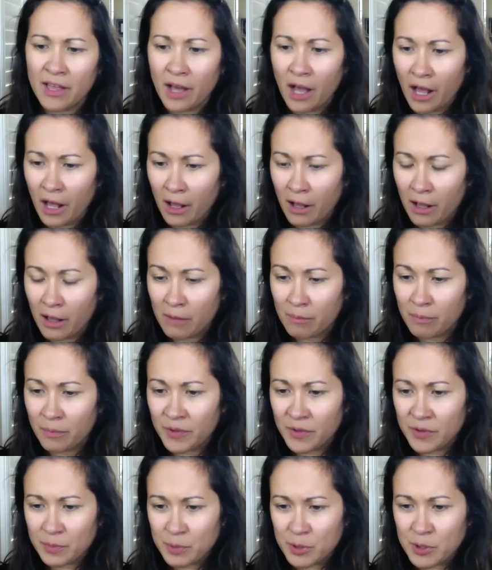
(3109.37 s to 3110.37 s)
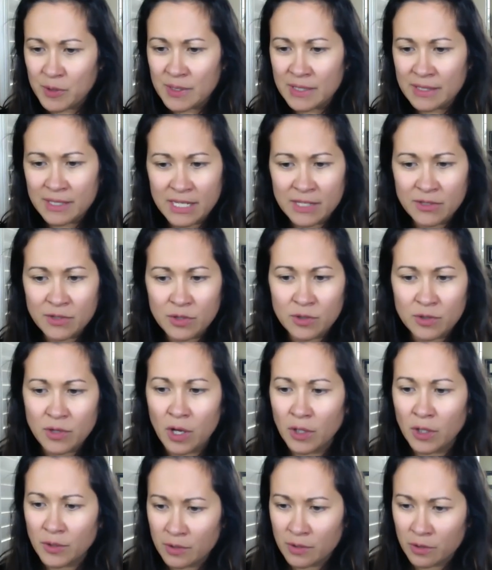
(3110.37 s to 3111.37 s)
um, this person says there's
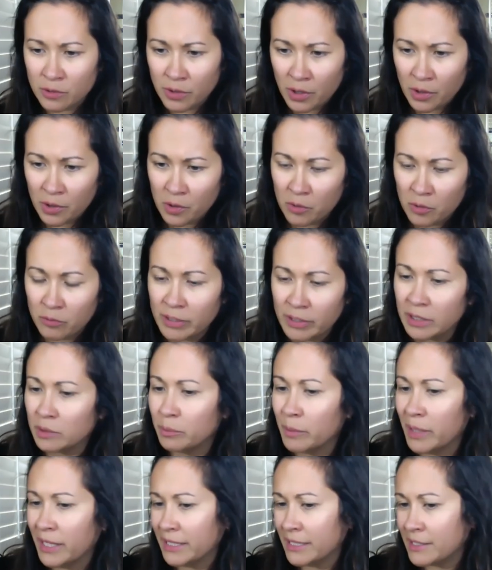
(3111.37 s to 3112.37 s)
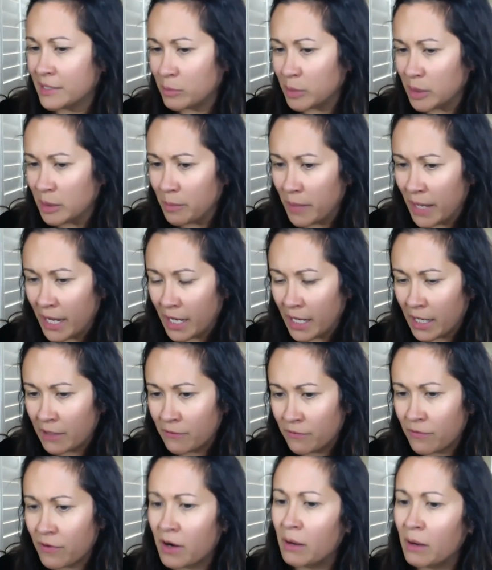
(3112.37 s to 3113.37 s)
also no real money to be made
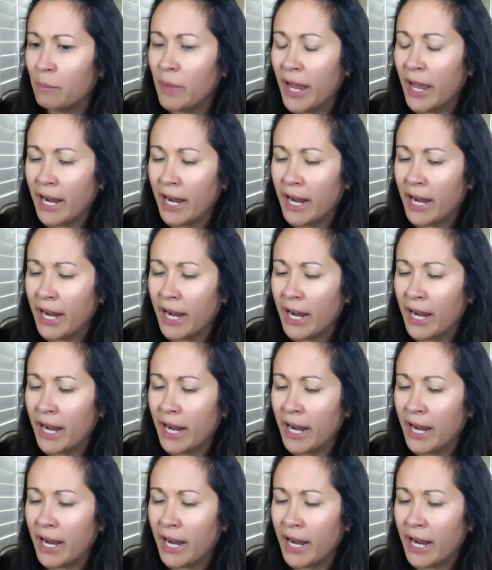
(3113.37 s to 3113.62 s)
from